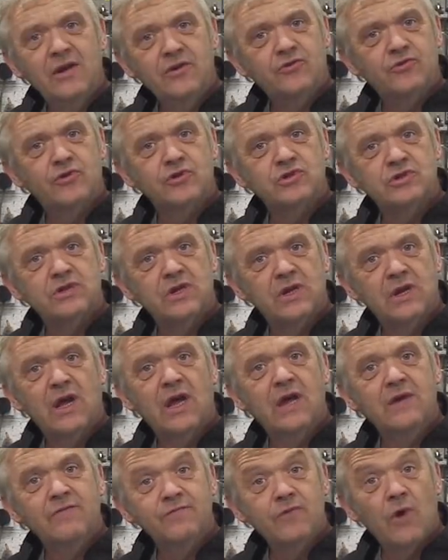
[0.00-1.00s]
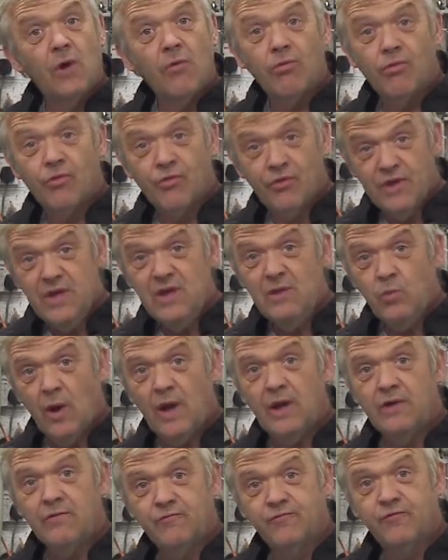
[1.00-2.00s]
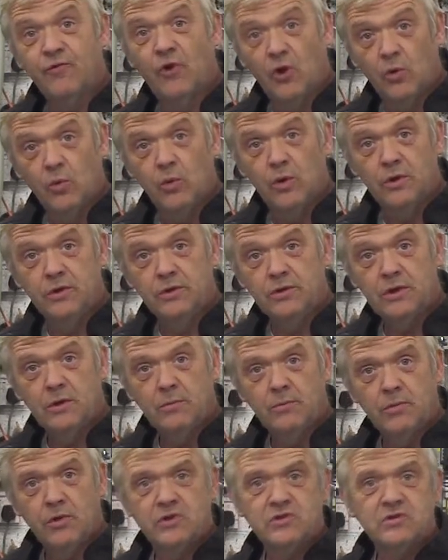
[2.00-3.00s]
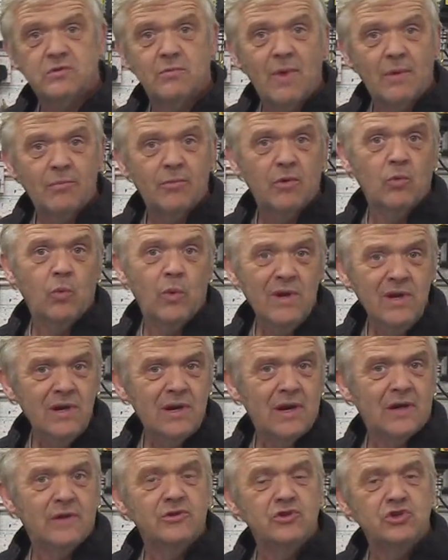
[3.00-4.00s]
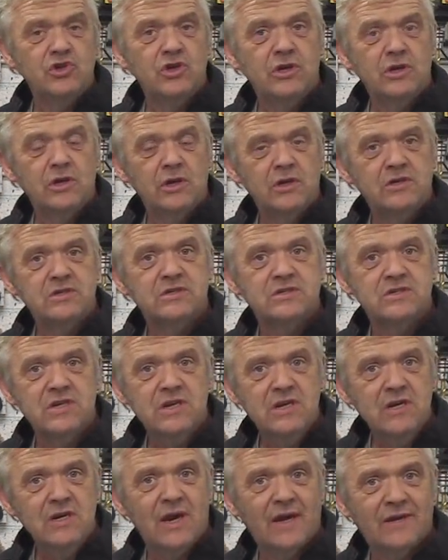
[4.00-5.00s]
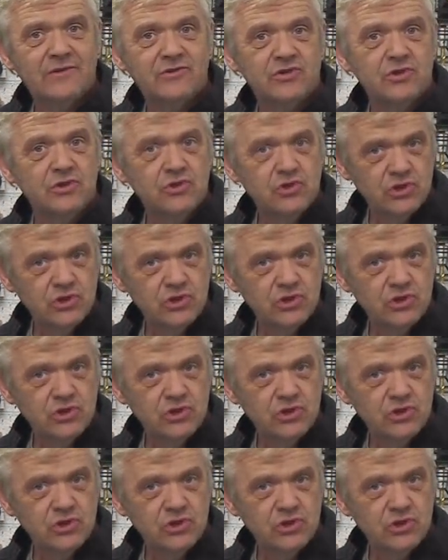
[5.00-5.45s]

interesting, if not the way forward, because remember, wind energy is seen as the